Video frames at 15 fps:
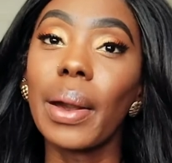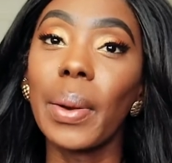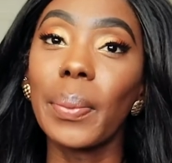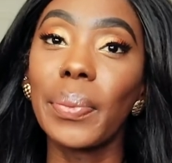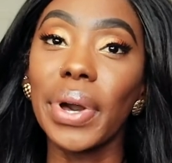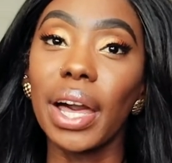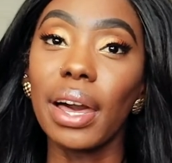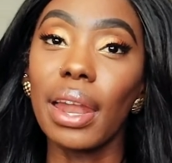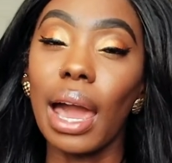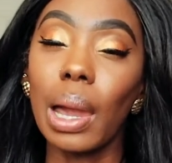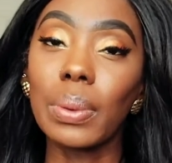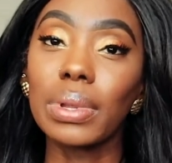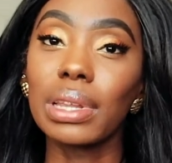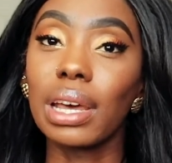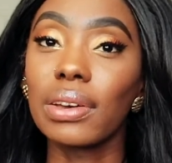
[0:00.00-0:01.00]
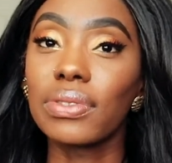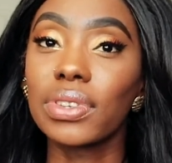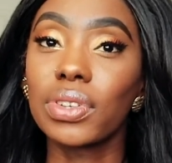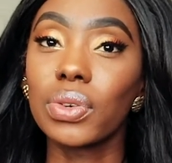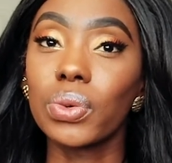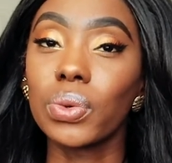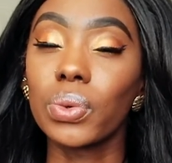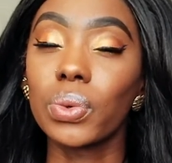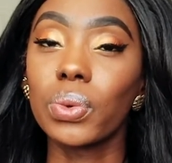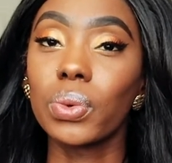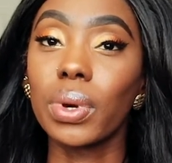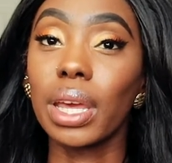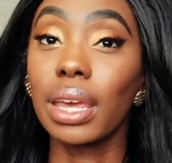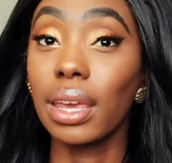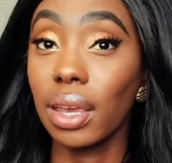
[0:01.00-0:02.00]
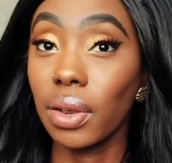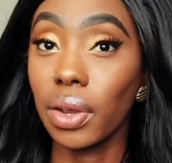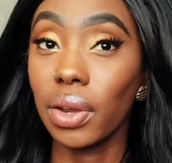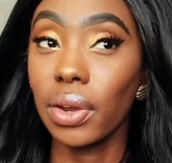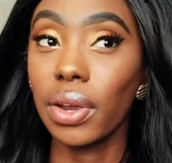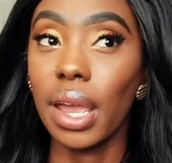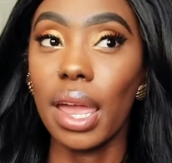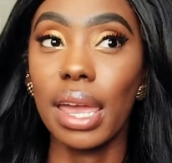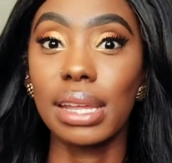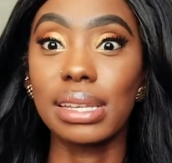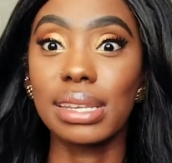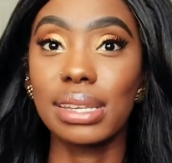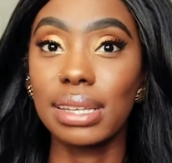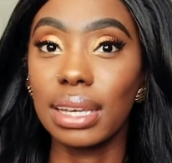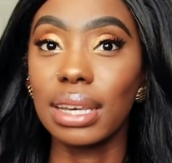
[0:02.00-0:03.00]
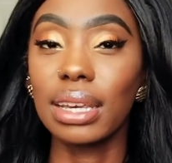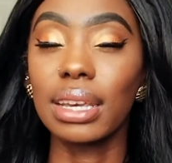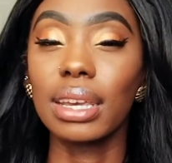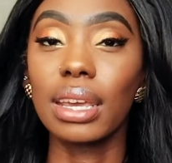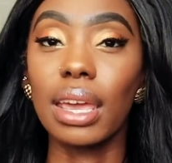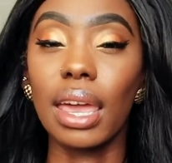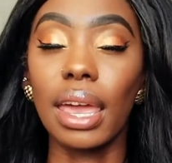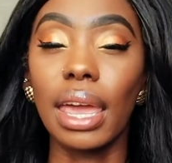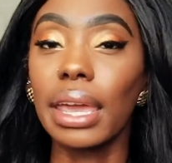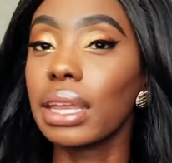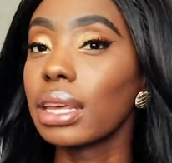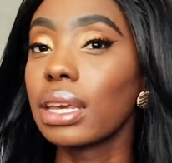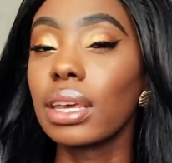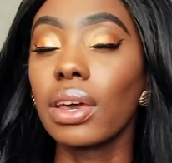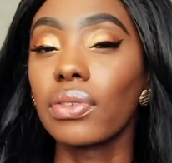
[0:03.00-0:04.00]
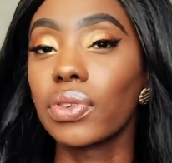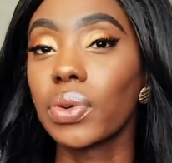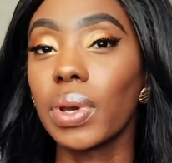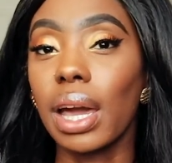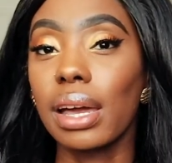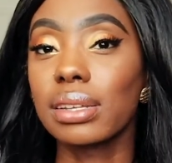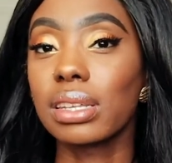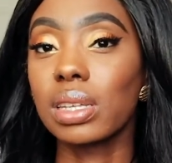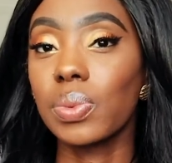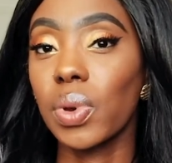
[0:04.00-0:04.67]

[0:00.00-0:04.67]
But I would love to hear and see any of you guys'